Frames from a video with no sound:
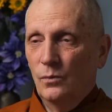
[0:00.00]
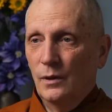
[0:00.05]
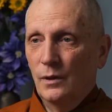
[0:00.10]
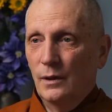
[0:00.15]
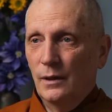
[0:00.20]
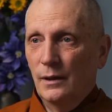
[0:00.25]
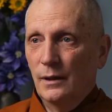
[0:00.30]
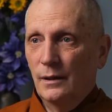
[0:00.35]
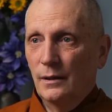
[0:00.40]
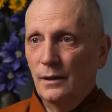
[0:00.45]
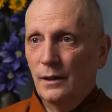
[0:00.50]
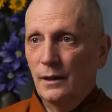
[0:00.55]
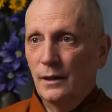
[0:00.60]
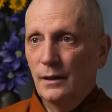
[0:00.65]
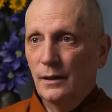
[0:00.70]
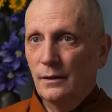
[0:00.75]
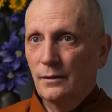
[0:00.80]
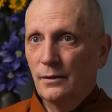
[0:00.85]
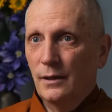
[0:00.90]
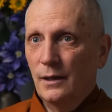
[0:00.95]
the
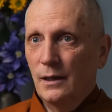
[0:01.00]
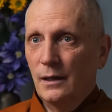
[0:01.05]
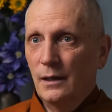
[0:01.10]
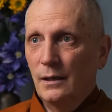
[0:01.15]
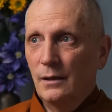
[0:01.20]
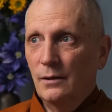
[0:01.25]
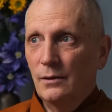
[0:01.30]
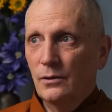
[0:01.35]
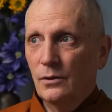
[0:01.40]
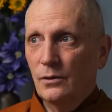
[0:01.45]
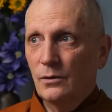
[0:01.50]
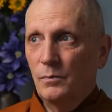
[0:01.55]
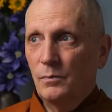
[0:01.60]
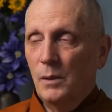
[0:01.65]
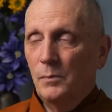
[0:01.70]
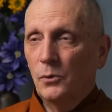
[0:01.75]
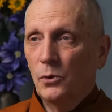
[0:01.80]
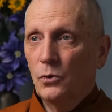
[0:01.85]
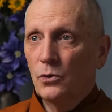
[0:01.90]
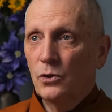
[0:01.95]
the
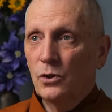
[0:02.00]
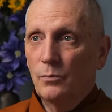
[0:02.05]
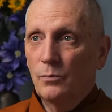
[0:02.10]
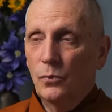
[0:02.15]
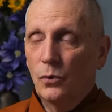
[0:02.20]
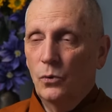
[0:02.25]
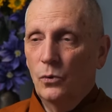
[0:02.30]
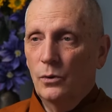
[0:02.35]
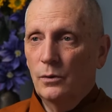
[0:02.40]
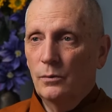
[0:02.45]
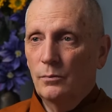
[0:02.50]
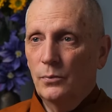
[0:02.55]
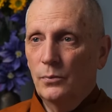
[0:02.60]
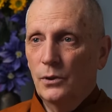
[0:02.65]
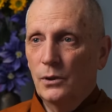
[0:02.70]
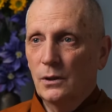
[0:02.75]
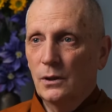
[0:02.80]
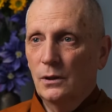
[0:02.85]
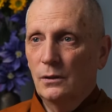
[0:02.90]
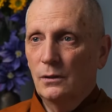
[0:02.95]
people who support
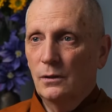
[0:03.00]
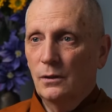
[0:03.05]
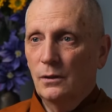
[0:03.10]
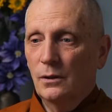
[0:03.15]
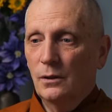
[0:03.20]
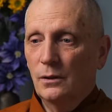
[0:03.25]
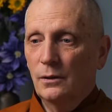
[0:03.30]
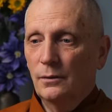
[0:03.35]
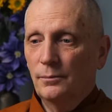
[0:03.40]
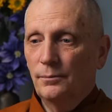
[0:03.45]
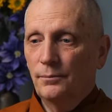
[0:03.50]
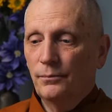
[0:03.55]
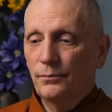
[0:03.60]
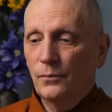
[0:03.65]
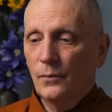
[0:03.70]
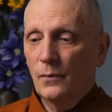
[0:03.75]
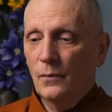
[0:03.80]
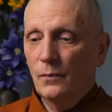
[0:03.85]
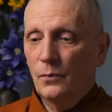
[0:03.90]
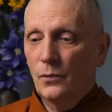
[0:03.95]
Birken are
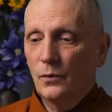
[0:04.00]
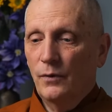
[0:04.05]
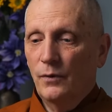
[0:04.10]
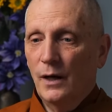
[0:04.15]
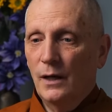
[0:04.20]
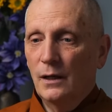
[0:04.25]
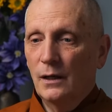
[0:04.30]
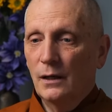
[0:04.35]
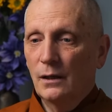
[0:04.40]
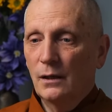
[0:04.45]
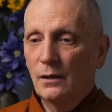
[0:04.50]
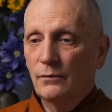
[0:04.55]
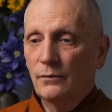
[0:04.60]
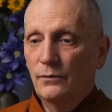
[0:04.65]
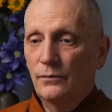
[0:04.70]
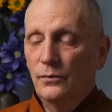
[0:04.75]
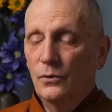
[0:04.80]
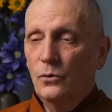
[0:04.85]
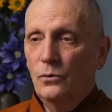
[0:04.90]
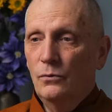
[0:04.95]
providing
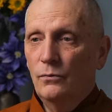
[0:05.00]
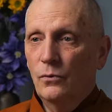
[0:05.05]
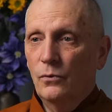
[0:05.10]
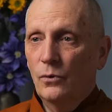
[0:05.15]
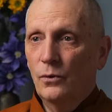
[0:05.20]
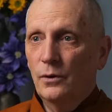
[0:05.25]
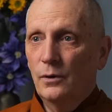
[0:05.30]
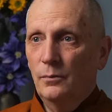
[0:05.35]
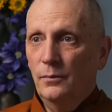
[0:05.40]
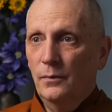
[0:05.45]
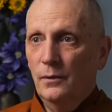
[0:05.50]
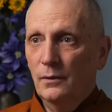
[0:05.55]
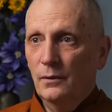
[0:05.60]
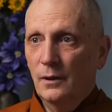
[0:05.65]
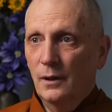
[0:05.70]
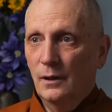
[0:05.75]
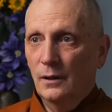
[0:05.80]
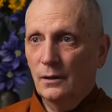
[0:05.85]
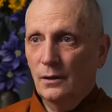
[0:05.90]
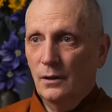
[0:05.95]
food for them
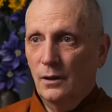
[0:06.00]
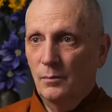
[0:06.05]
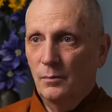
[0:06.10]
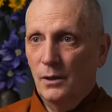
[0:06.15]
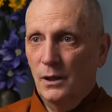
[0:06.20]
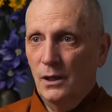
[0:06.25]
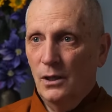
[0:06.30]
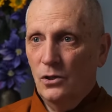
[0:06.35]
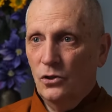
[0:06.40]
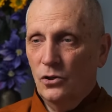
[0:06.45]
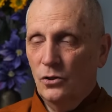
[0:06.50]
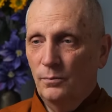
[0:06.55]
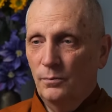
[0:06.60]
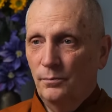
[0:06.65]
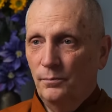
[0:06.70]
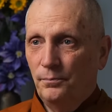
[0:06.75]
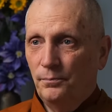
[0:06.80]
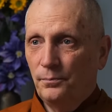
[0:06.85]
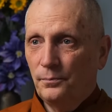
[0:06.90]
and accommodation